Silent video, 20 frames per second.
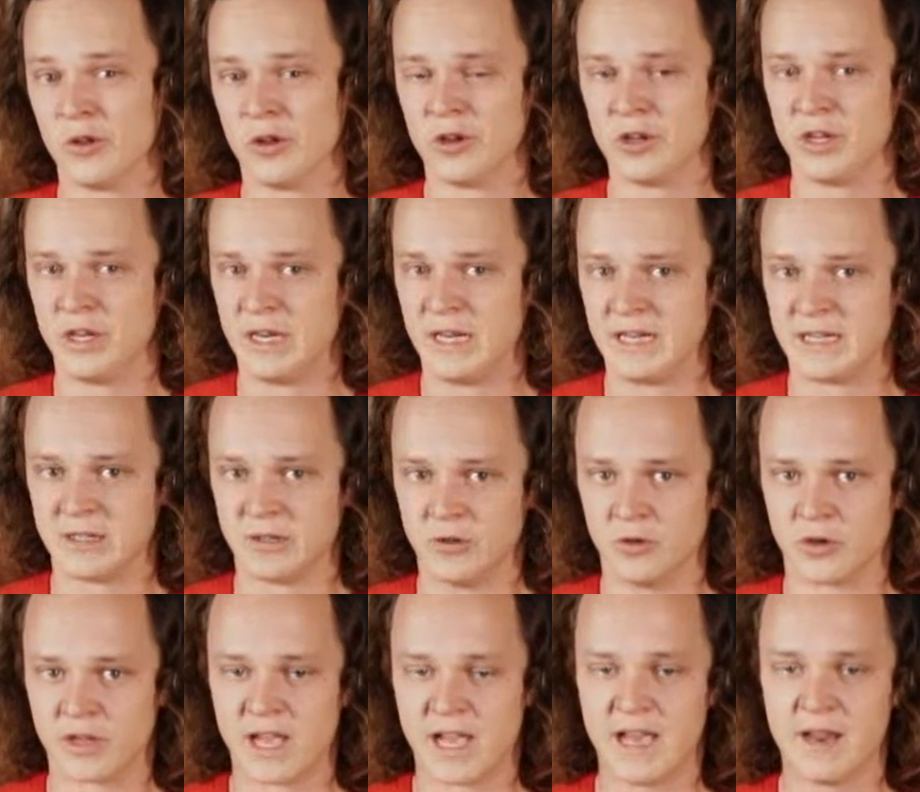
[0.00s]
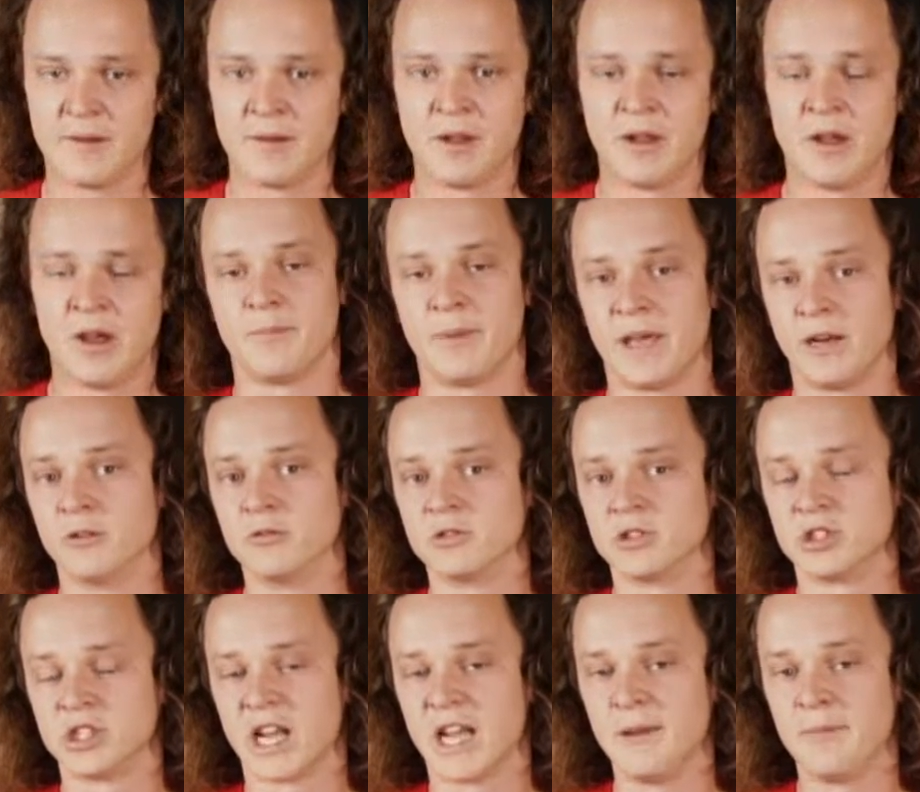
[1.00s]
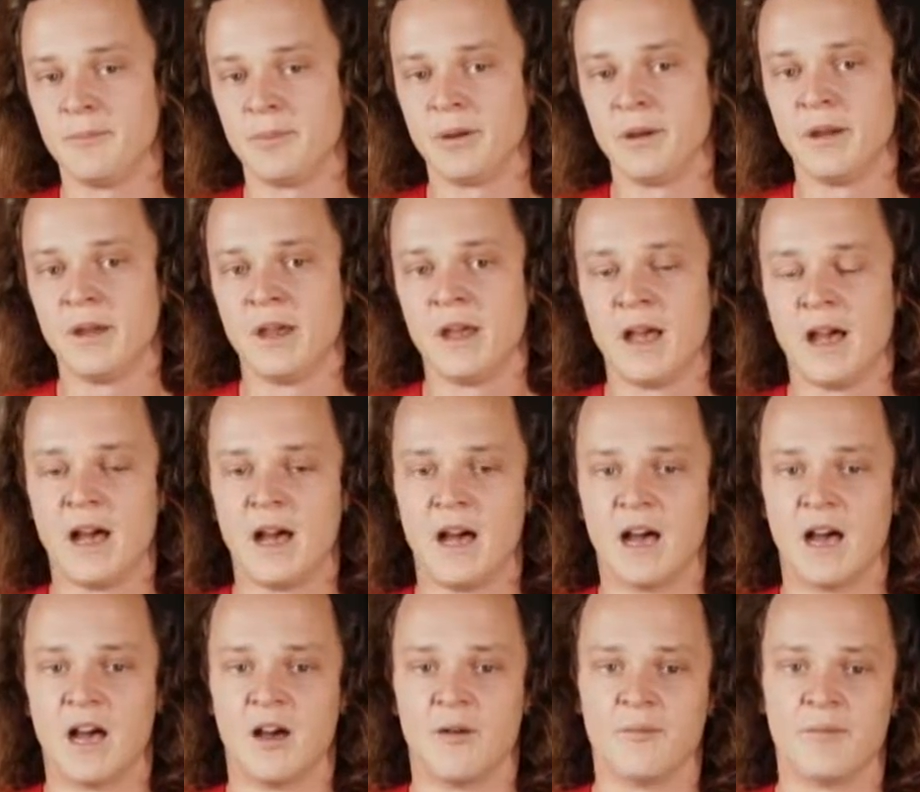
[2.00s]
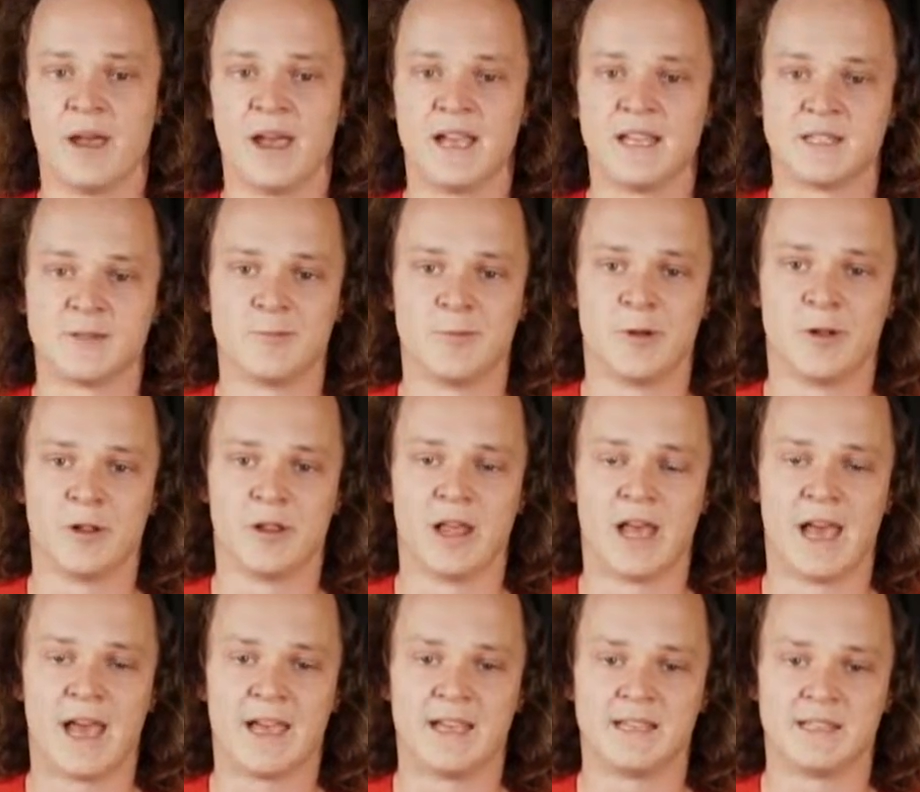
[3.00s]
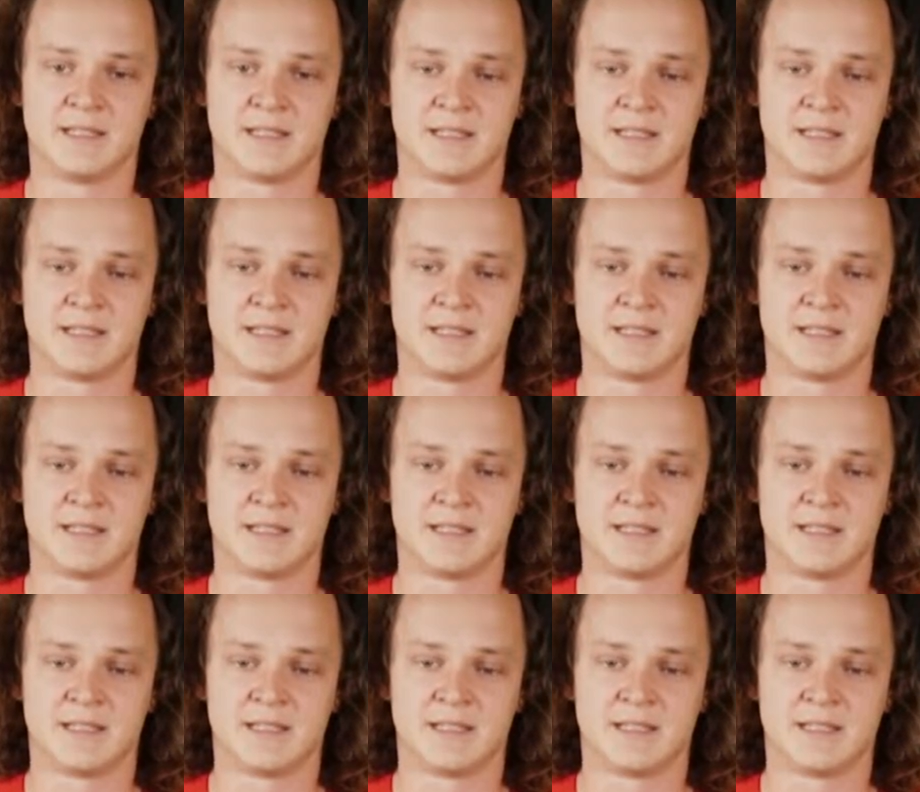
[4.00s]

lot you need to look at. Pedal shape as well as